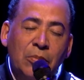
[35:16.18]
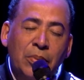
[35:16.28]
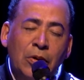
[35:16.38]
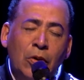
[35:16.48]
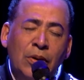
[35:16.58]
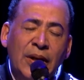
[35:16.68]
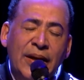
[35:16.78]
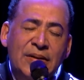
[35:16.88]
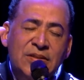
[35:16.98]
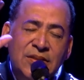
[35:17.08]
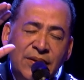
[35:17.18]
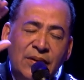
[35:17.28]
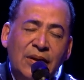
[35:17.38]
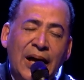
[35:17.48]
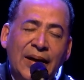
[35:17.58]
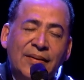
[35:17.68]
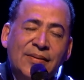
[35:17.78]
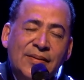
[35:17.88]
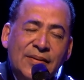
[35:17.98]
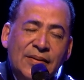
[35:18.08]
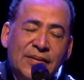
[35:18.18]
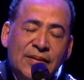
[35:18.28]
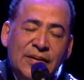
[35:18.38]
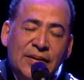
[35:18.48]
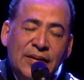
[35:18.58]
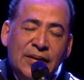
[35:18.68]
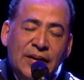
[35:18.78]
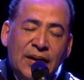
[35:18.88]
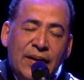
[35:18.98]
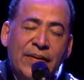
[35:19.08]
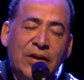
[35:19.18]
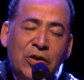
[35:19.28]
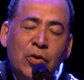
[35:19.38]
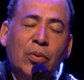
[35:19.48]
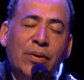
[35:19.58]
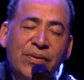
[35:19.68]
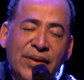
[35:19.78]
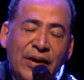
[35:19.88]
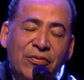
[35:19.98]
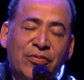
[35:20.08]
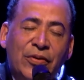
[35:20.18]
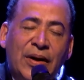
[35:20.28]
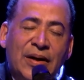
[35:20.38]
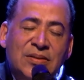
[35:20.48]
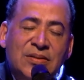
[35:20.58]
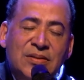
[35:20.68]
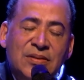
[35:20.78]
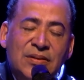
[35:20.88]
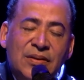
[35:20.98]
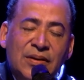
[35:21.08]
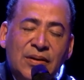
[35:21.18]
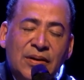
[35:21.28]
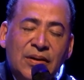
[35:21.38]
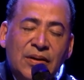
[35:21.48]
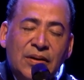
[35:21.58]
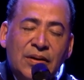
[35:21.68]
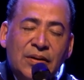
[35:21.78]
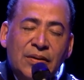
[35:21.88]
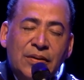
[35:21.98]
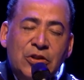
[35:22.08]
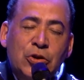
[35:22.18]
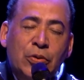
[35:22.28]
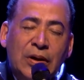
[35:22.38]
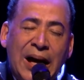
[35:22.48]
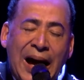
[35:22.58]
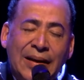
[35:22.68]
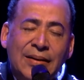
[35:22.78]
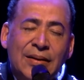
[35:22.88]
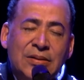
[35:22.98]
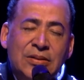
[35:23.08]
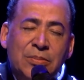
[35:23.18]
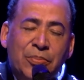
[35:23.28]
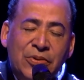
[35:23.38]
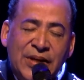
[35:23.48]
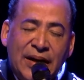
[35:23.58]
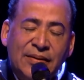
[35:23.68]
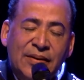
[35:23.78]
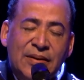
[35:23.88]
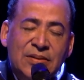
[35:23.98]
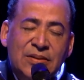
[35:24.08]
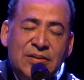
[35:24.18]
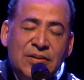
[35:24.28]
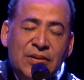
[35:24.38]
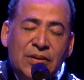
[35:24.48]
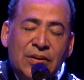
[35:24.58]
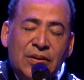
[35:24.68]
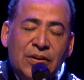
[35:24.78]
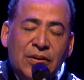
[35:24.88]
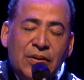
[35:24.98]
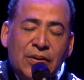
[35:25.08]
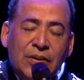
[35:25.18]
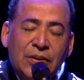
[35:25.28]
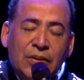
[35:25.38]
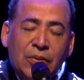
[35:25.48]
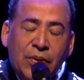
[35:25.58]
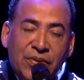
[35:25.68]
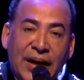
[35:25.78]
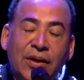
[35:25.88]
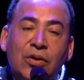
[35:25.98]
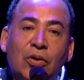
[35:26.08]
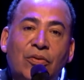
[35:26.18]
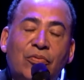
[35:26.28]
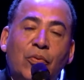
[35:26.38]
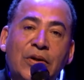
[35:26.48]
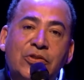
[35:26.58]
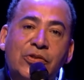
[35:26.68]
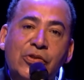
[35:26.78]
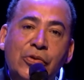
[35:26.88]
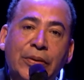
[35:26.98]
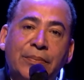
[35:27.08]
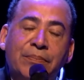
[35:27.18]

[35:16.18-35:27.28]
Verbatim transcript: But Lord, let us see the light and that you are there for us, that you are guiding us and protecting us. We thank you, Lord, for what you're doing.